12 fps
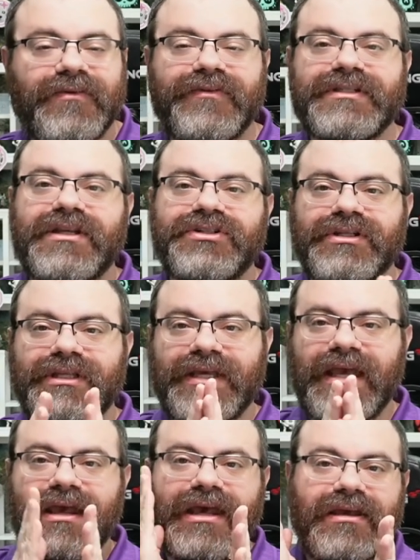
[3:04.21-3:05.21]
We've
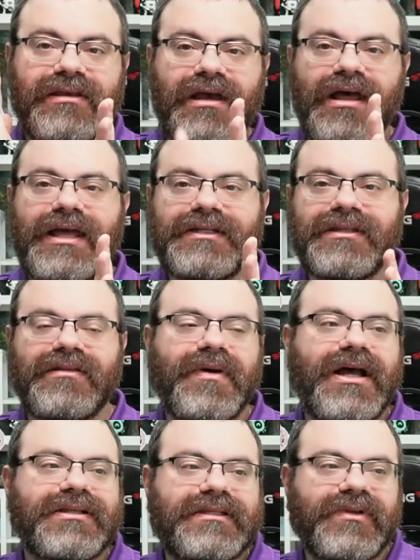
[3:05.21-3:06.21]
essentially cut the
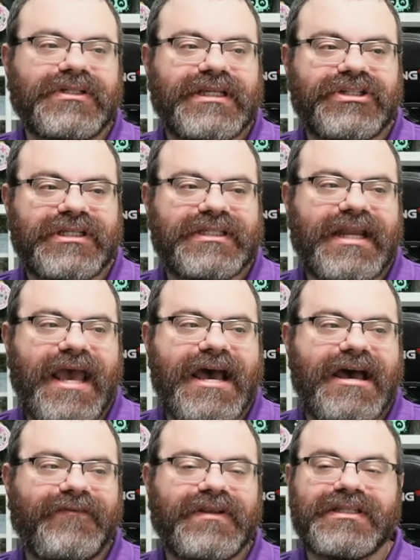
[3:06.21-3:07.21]
possible digits in
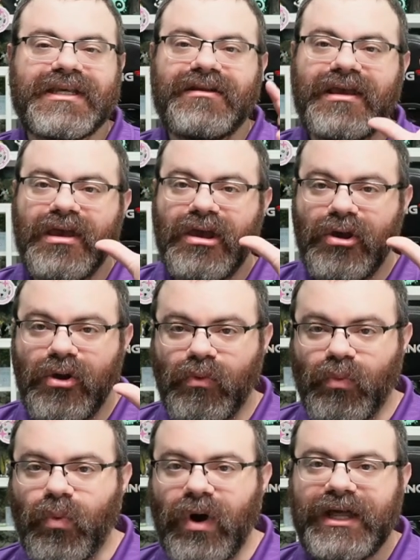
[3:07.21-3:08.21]
half and said
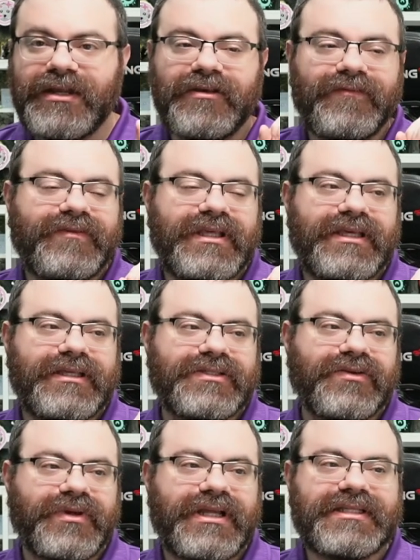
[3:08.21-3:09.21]
one of
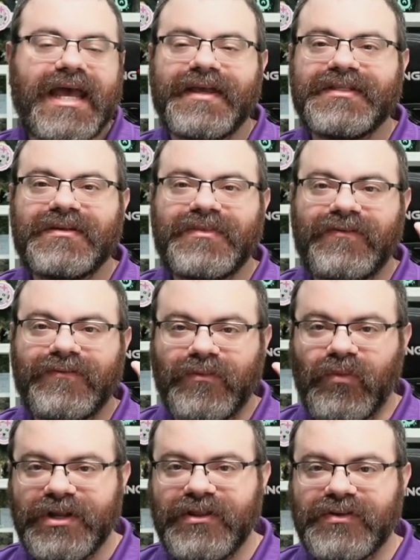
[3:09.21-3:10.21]
these greens has to be
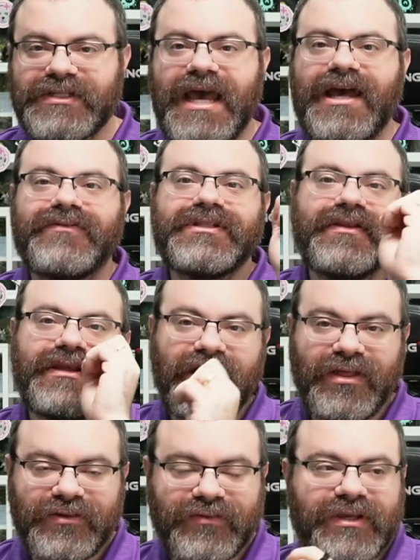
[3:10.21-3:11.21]
from one of those halves, and the
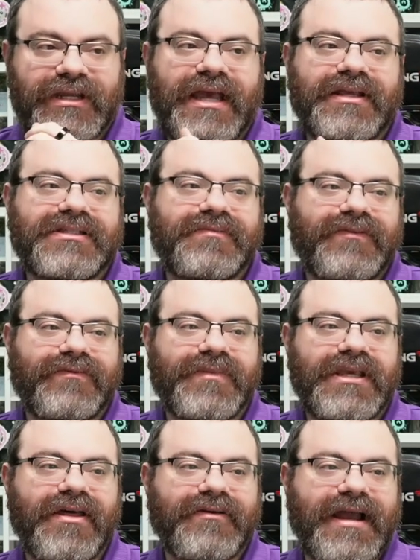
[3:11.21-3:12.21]
other green has to be from
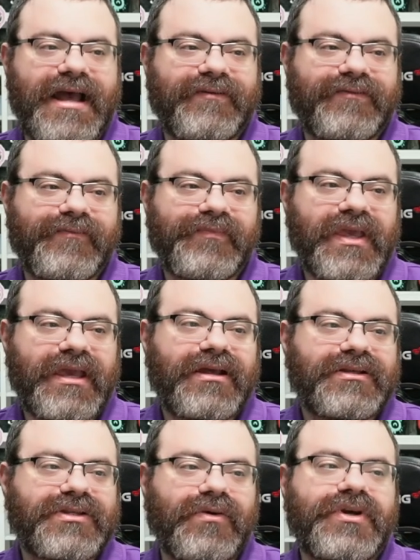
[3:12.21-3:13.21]
the other half.
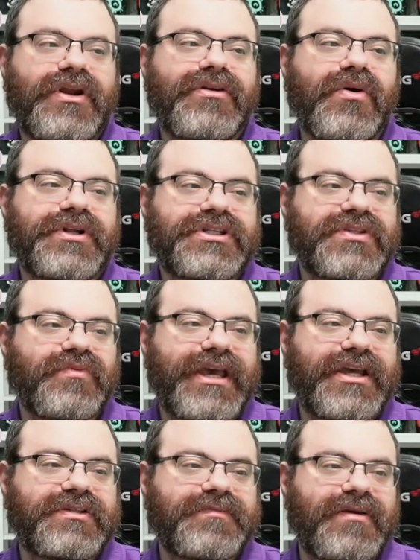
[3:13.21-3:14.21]
So we don't know which is
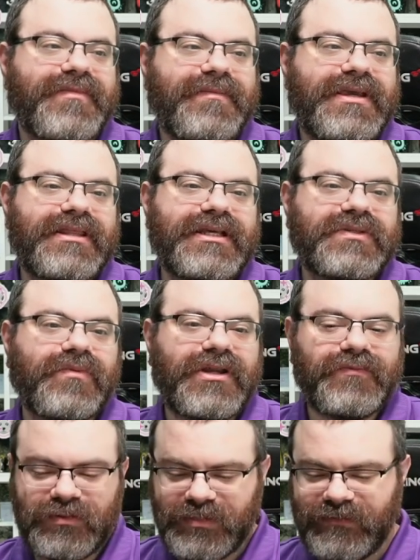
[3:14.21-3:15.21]
which, but maybe this
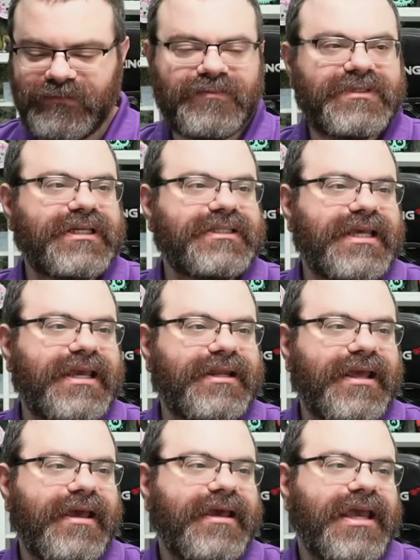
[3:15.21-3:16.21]
one would be from six
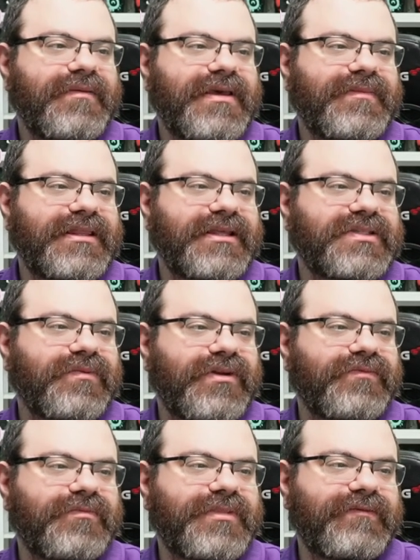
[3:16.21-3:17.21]
eight, and maybe this
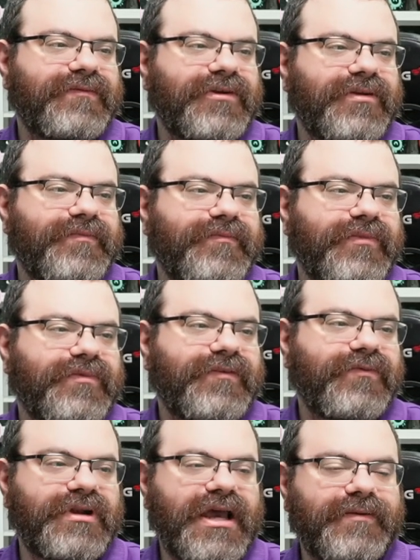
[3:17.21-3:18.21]
one would be from three
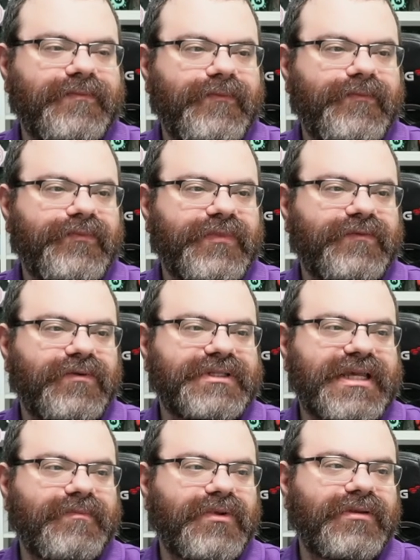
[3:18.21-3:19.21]
four nine, for
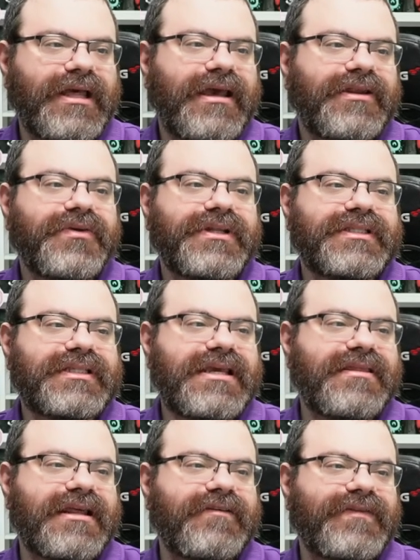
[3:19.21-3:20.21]
example. And you can
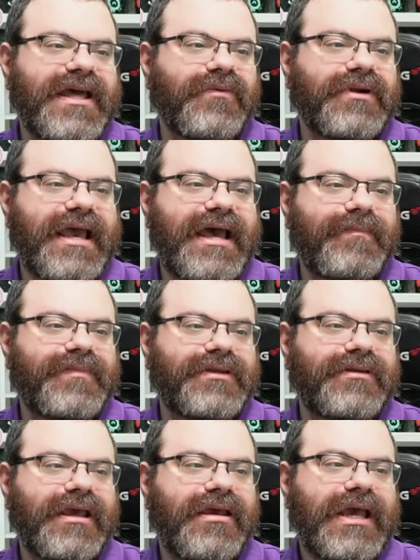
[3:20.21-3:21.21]
see that if that were to
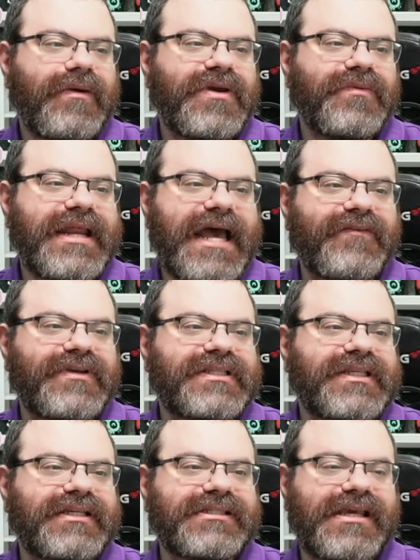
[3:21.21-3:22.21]
happen, we would have a
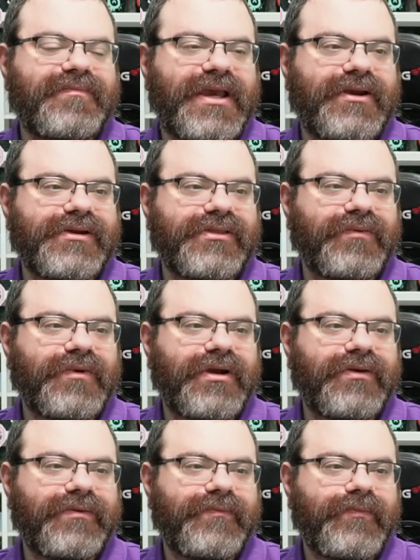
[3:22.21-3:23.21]
six eight pair in the
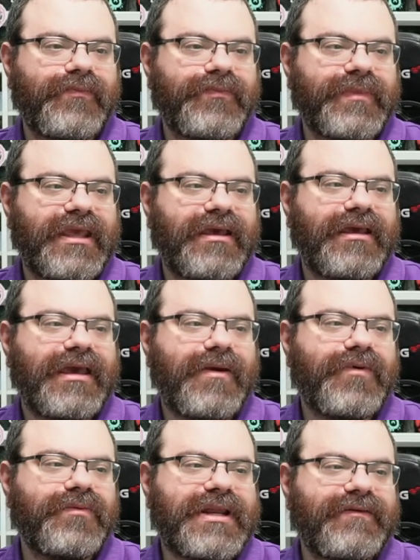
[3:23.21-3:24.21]
row,
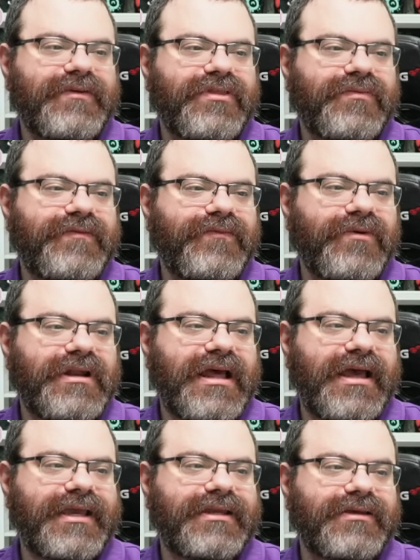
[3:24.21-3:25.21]
and we would have a three four
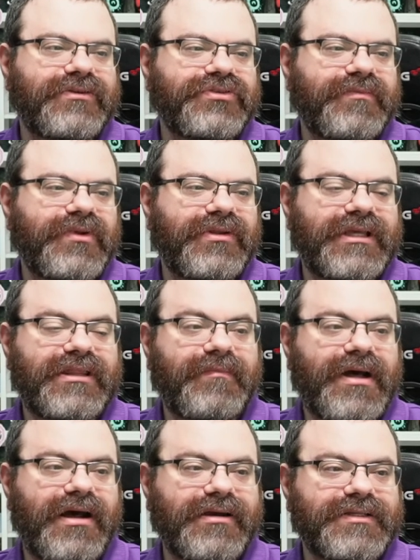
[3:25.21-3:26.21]
nine triple in the
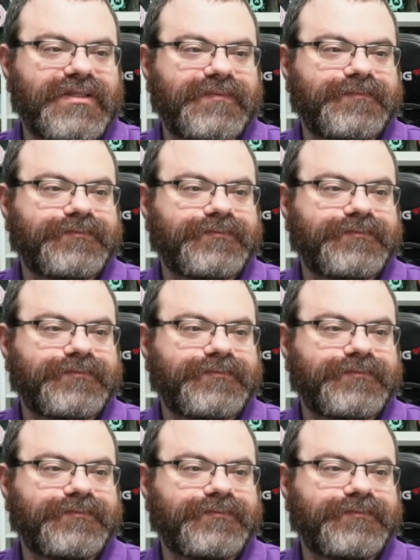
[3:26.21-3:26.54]
box.